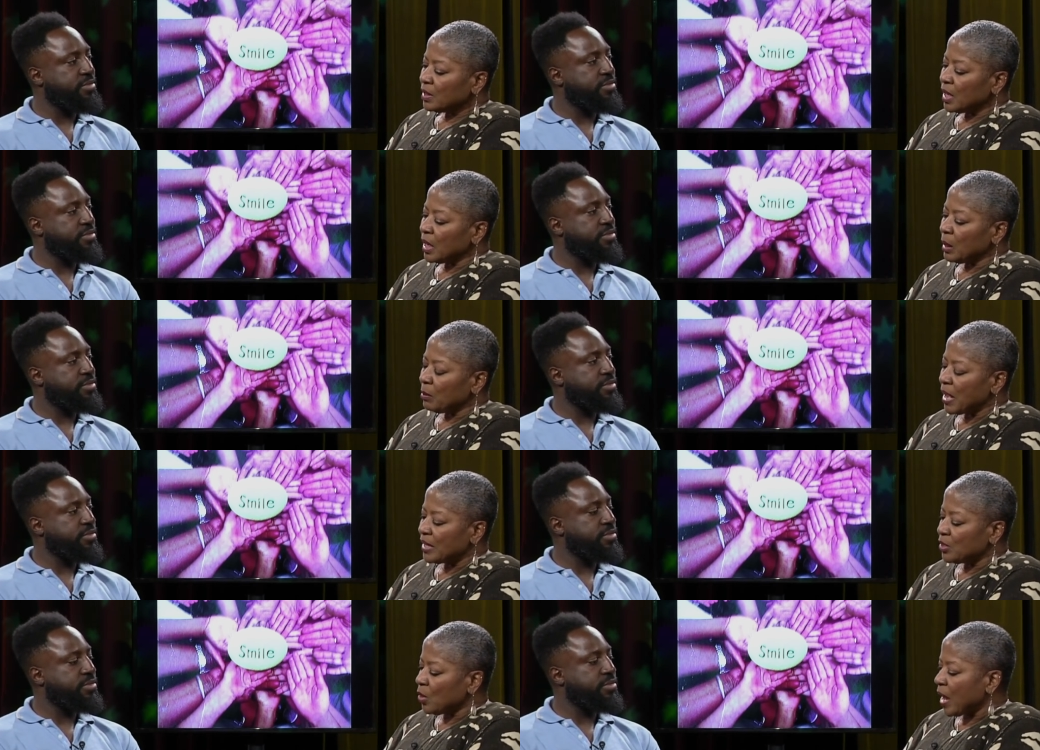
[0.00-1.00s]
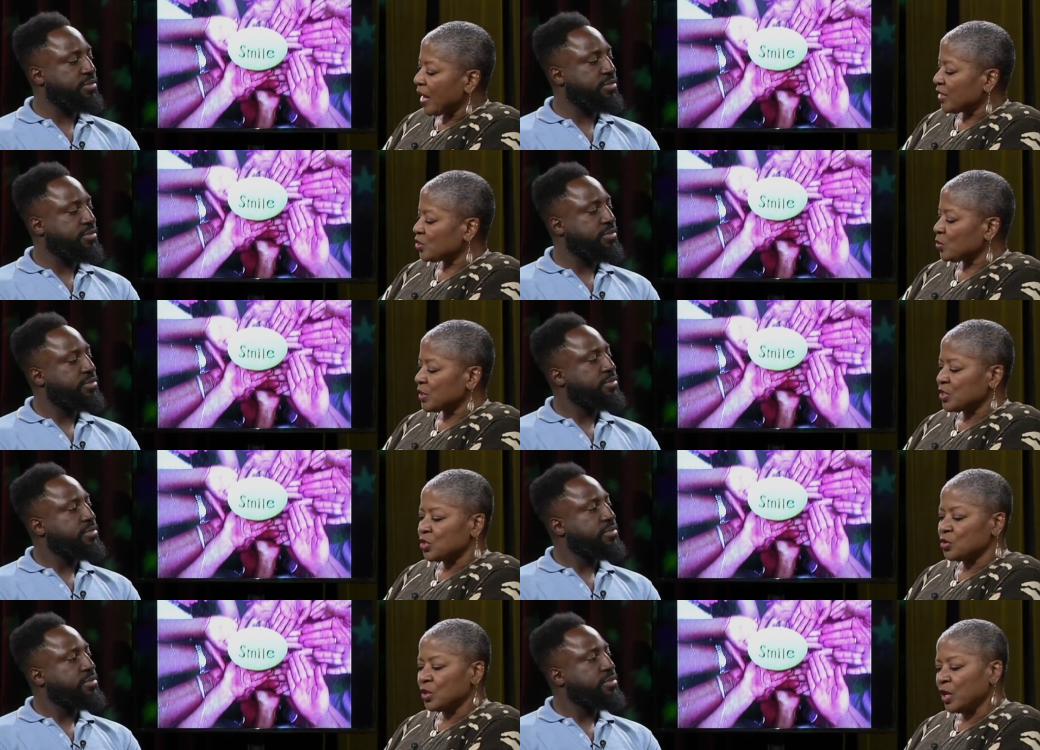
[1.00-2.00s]
Speaker 1: um, I know I asked you what is
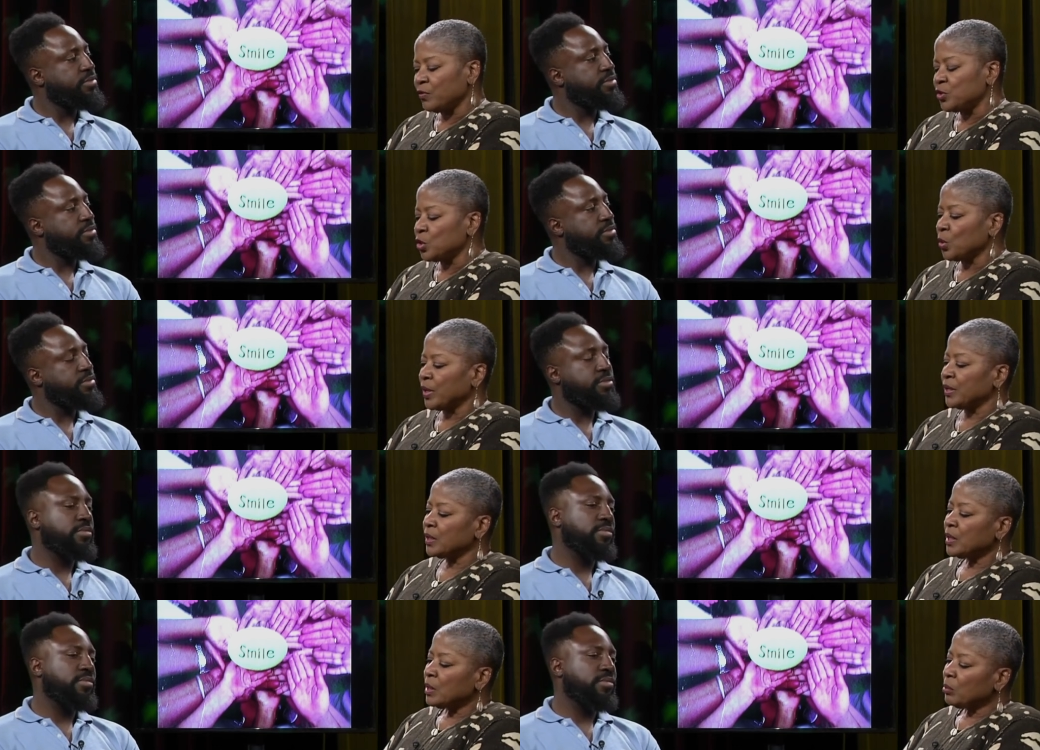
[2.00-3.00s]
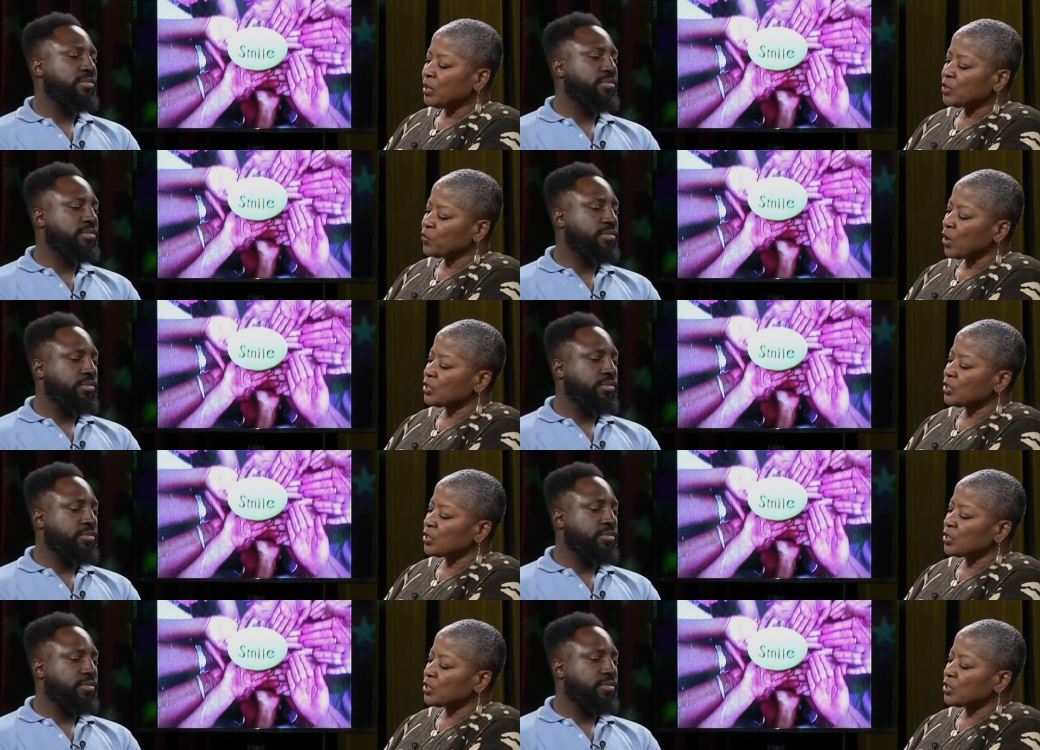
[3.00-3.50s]
it you love doing, but as far